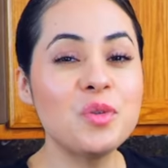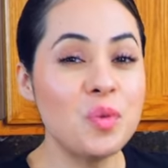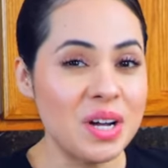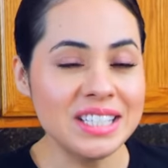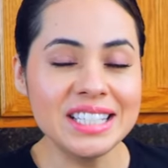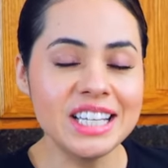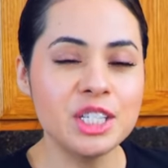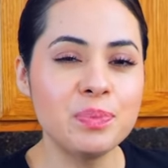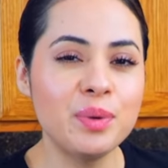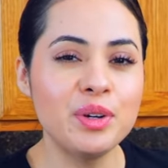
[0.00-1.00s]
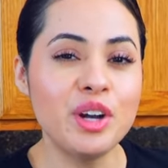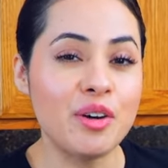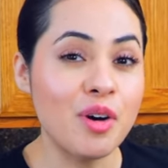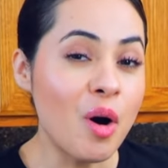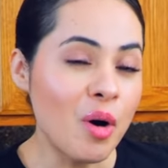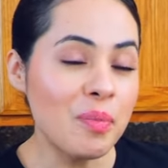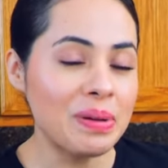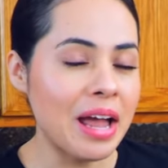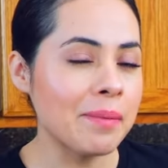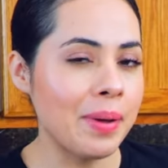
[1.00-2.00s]
one teaspoon of whole
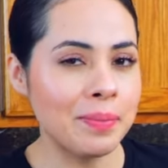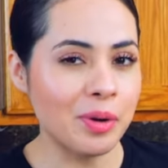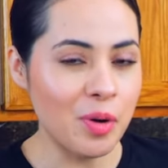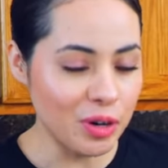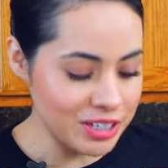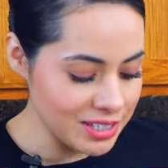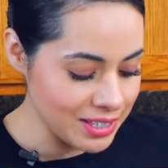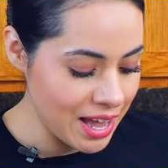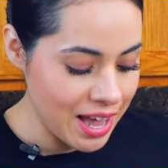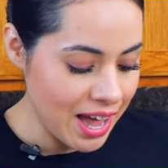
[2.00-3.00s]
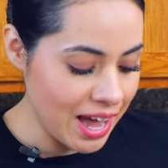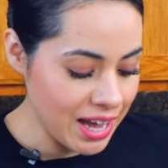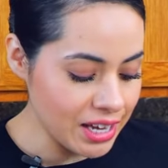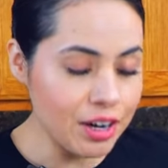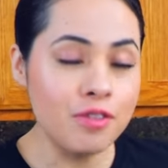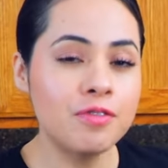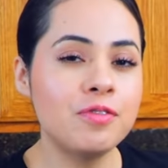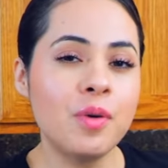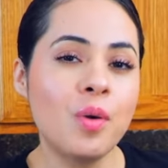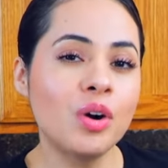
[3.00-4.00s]
black peppercorns and
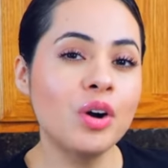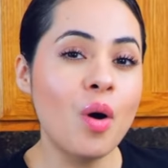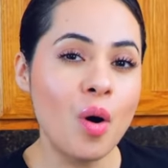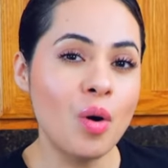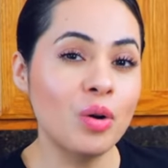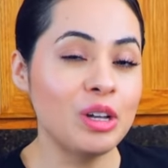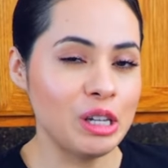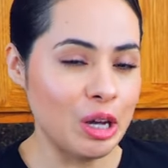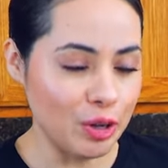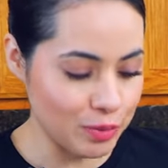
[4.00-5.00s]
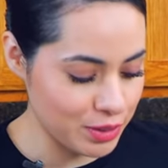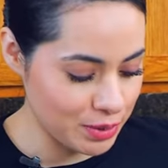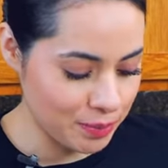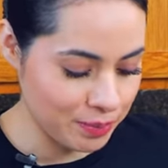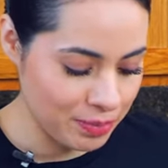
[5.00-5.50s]
four whole cloves